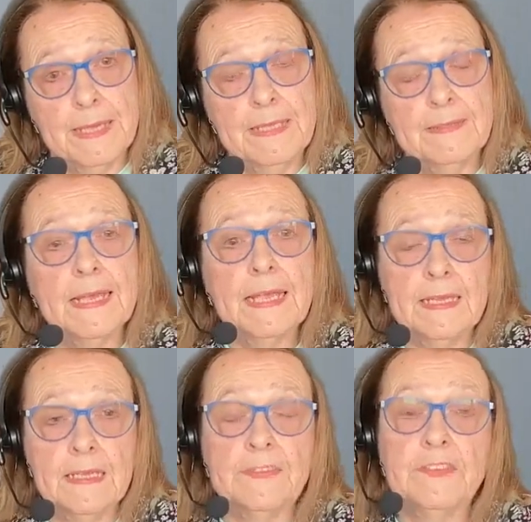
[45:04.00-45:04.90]
may
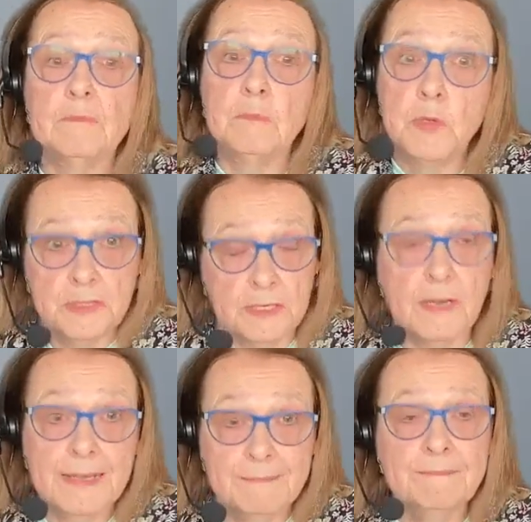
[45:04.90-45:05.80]
take some more
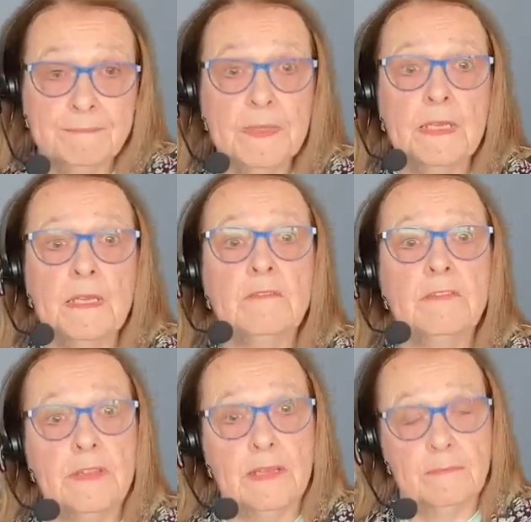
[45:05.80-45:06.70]
time
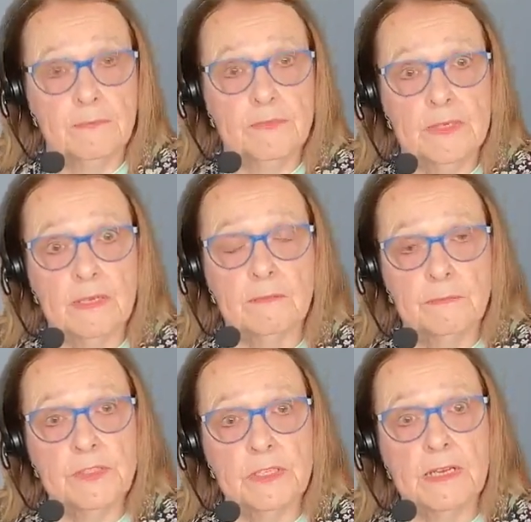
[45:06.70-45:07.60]
for them to
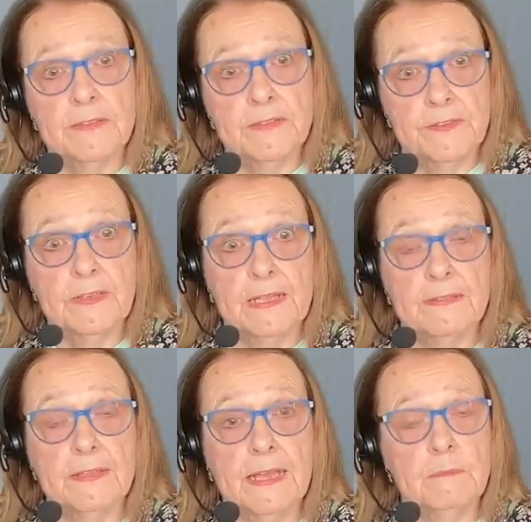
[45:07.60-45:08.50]
come to
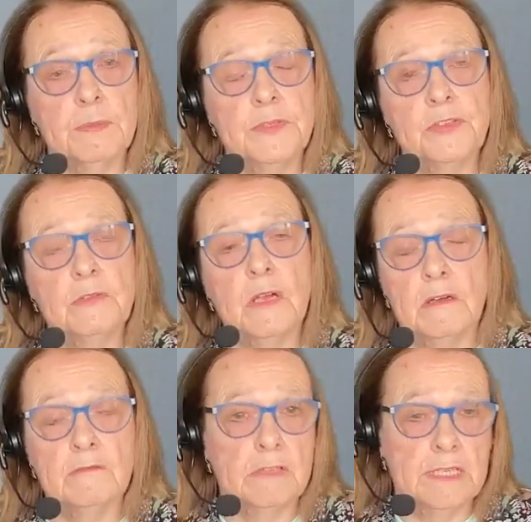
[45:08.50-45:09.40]
understand that. But you
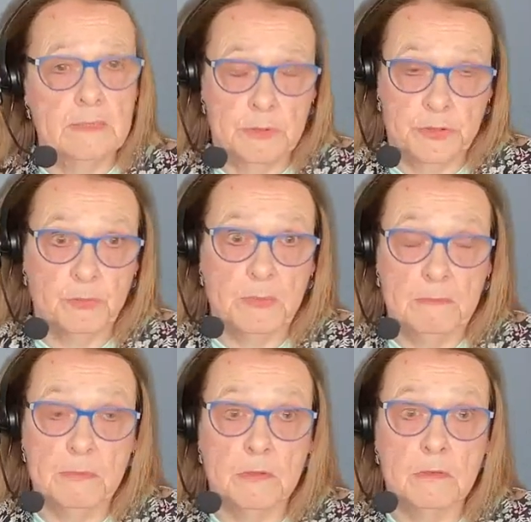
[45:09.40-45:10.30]
can't really push
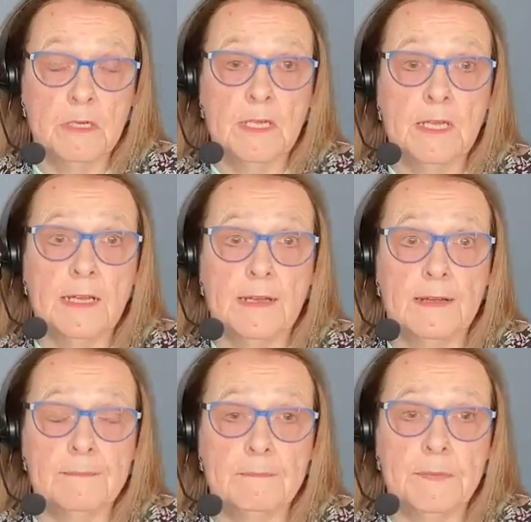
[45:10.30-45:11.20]
people,
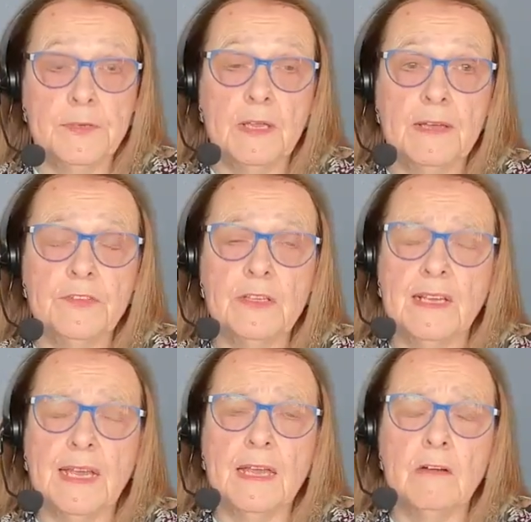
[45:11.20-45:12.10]
um, but you have to
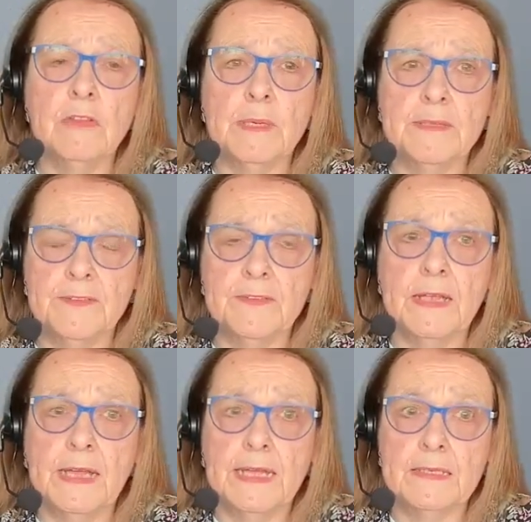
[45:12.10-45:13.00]
help them
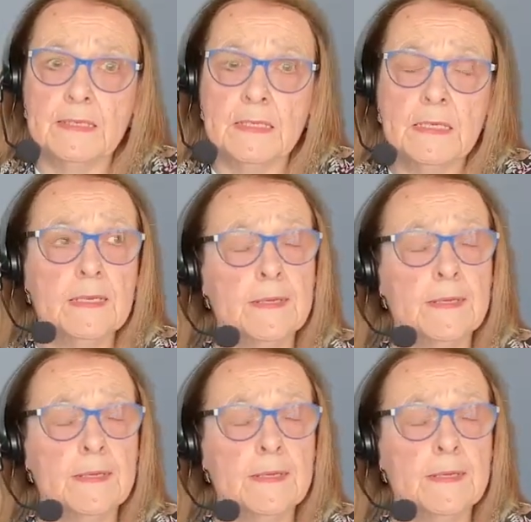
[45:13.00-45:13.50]
understand